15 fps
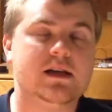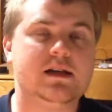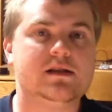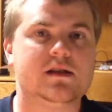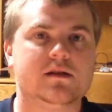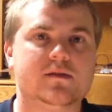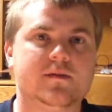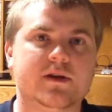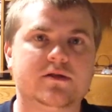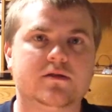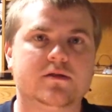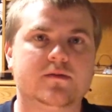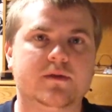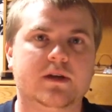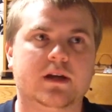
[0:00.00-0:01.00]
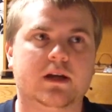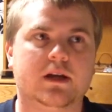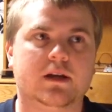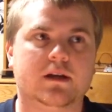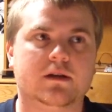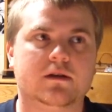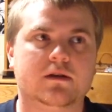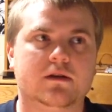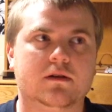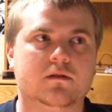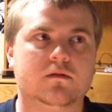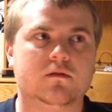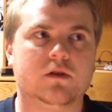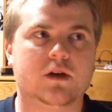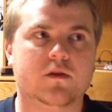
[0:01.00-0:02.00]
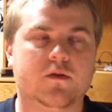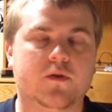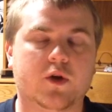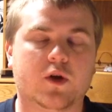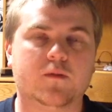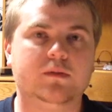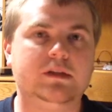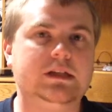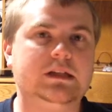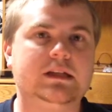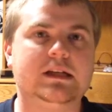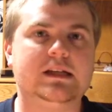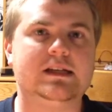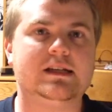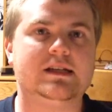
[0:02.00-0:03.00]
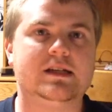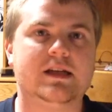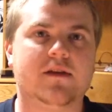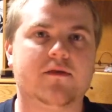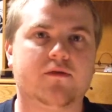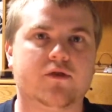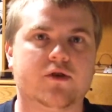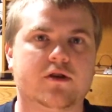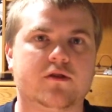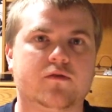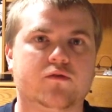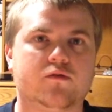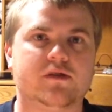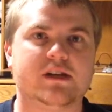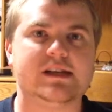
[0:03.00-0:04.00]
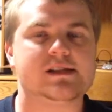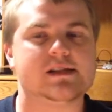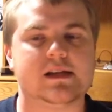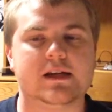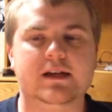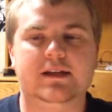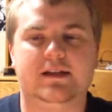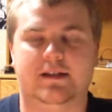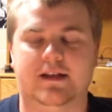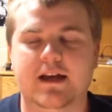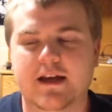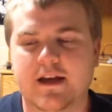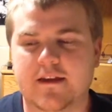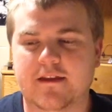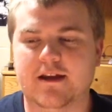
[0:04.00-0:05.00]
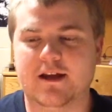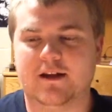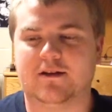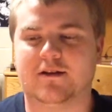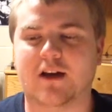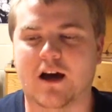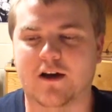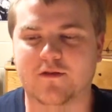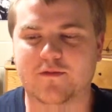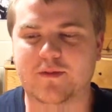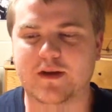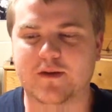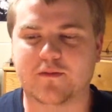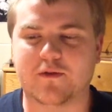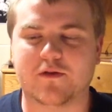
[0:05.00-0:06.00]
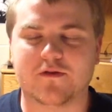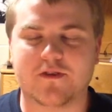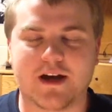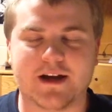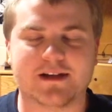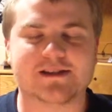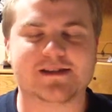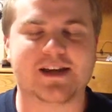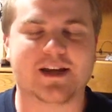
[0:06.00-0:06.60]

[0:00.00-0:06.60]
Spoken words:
day is special to me for a completely different reason than a lot of people find it